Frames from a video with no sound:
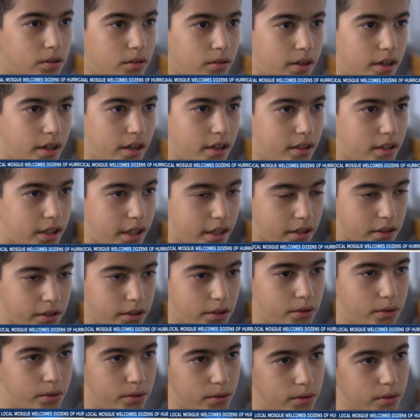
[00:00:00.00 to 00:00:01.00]
and like
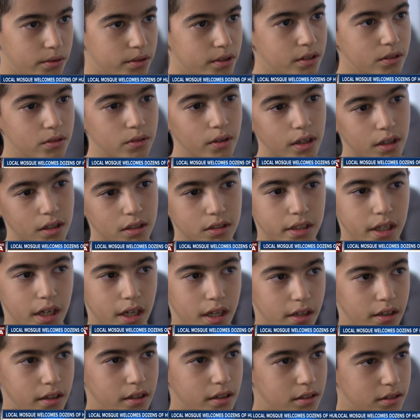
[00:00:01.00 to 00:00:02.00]
you you will
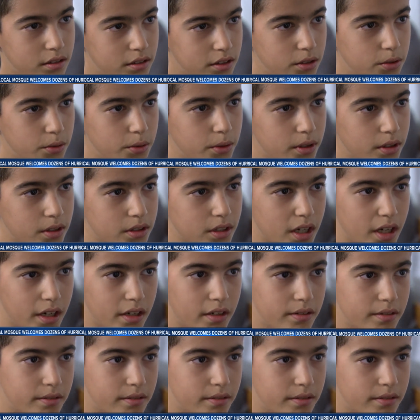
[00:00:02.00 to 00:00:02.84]
die. You will die. He